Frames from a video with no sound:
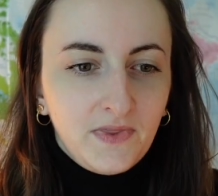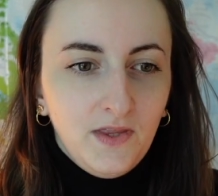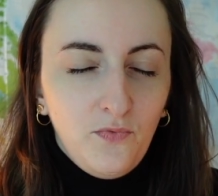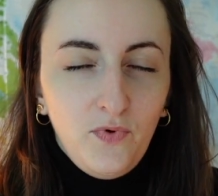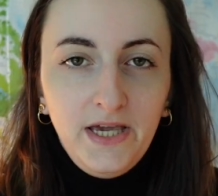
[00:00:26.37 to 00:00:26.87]

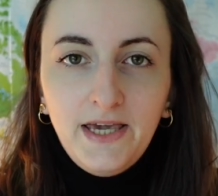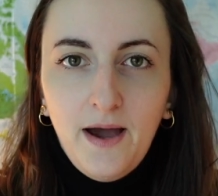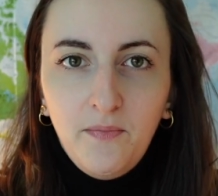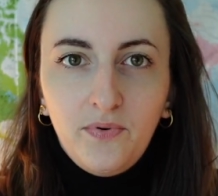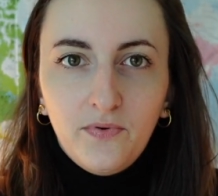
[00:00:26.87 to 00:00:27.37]
the
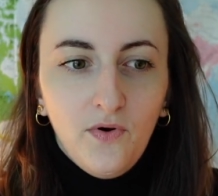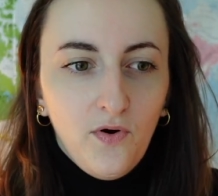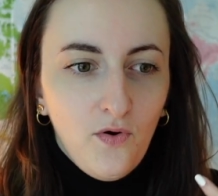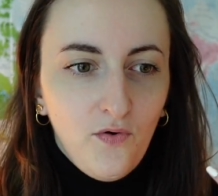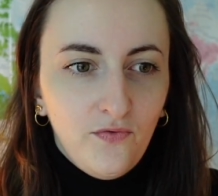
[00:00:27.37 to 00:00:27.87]
recap
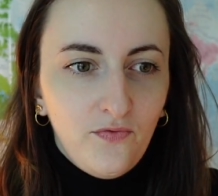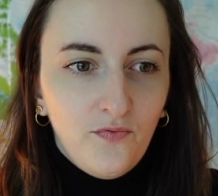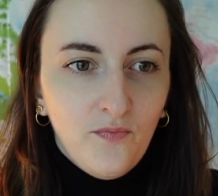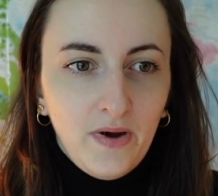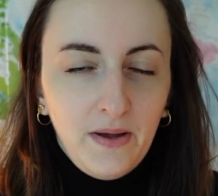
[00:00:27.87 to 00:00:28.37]
of
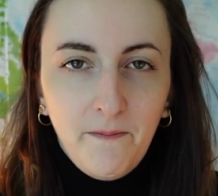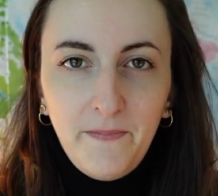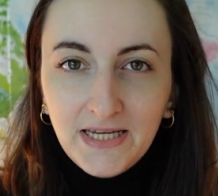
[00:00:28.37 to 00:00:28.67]
my